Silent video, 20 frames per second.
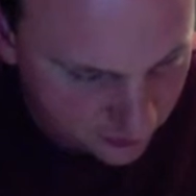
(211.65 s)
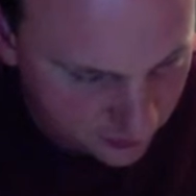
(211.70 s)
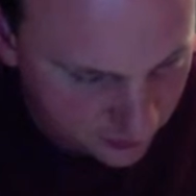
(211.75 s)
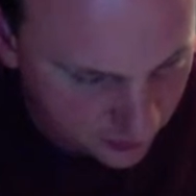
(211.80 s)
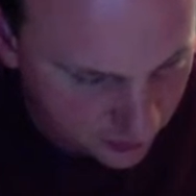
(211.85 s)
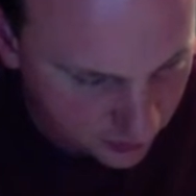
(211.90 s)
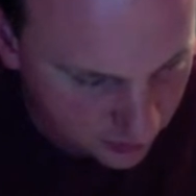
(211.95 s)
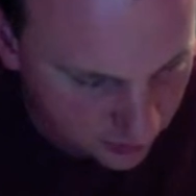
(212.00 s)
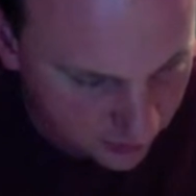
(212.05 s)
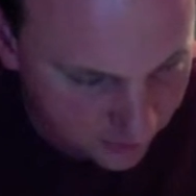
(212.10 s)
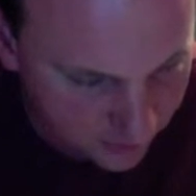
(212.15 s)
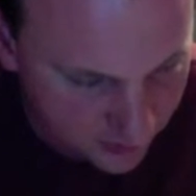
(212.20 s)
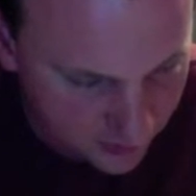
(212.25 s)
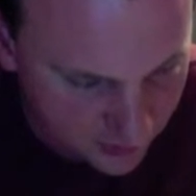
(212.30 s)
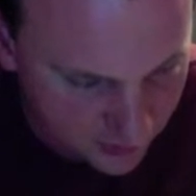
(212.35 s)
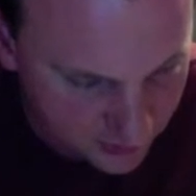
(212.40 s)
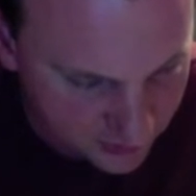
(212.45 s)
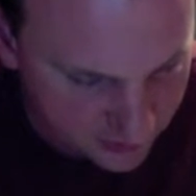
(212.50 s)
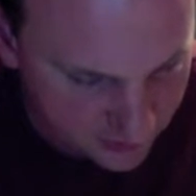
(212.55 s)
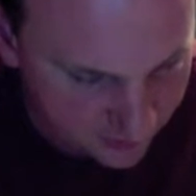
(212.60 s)
living
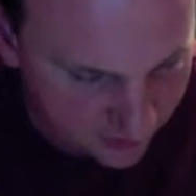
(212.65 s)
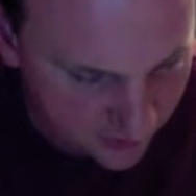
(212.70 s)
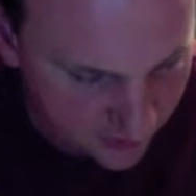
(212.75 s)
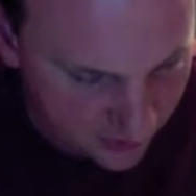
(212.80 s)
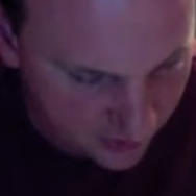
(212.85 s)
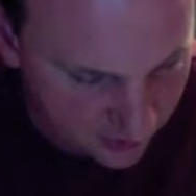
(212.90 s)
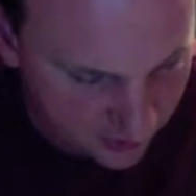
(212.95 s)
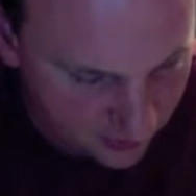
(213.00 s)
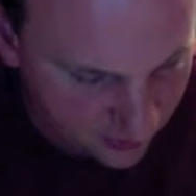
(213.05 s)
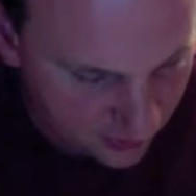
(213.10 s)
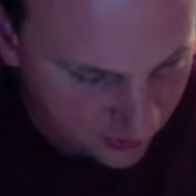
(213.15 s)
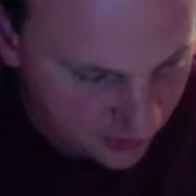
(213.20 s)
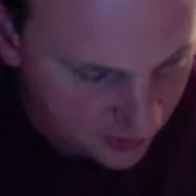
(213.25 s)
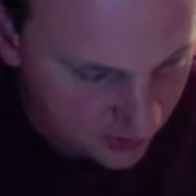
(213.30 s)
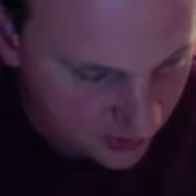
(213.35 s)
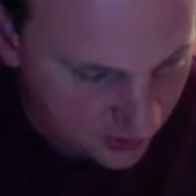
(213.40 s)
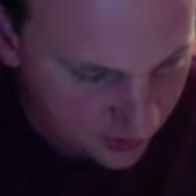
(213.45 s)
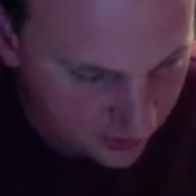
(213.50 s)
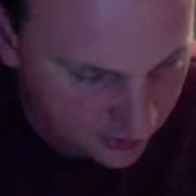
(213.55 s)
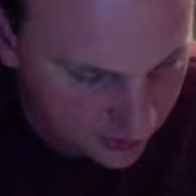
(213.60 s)
in Zephath,
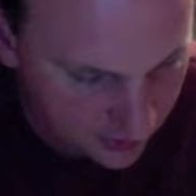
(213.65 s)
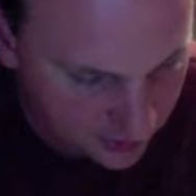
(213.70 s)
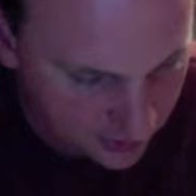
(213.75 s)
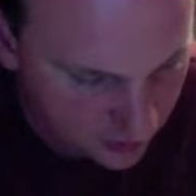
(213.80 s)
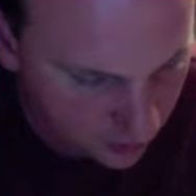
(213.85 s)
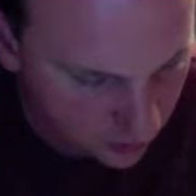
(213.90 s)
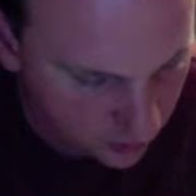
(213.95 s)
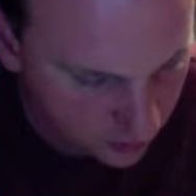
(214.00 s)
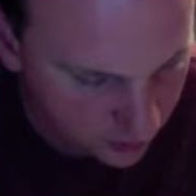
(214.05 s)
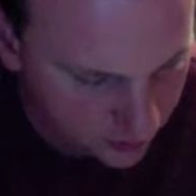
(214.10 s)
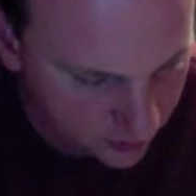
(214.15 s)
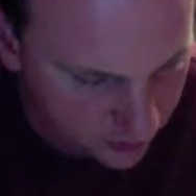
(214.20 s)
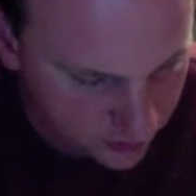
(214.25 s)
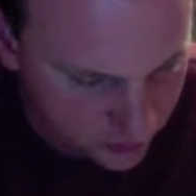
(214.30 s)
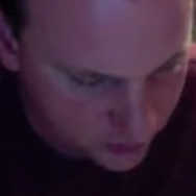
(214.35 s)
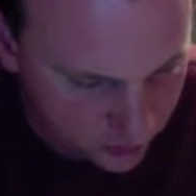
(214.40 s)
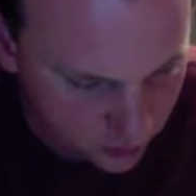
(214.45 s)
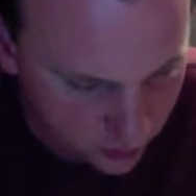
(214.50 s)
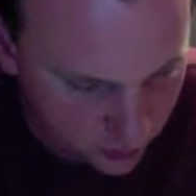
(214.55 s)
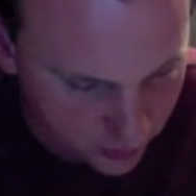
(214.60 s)
and they totally
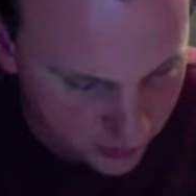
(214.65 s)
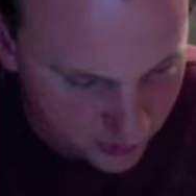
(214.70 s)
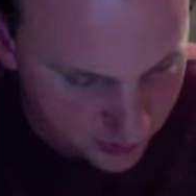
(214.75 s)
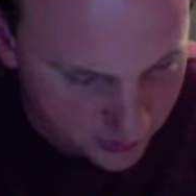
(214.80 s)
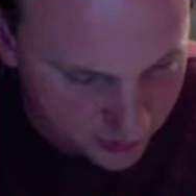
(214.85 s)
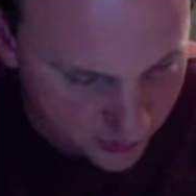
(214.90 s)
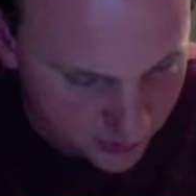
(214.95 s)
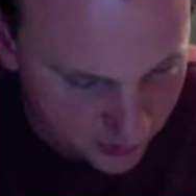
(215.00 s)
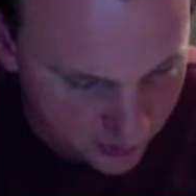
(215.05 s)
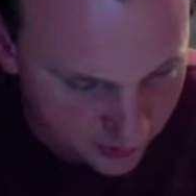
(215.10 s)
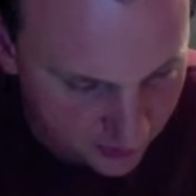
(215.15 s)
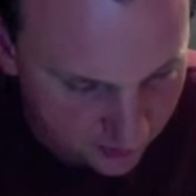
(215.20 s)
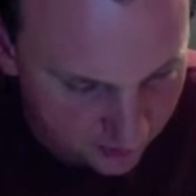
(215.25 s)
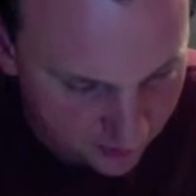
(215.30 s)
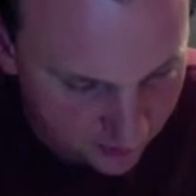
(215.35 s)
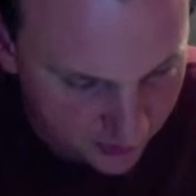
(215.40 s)
destroyed the city.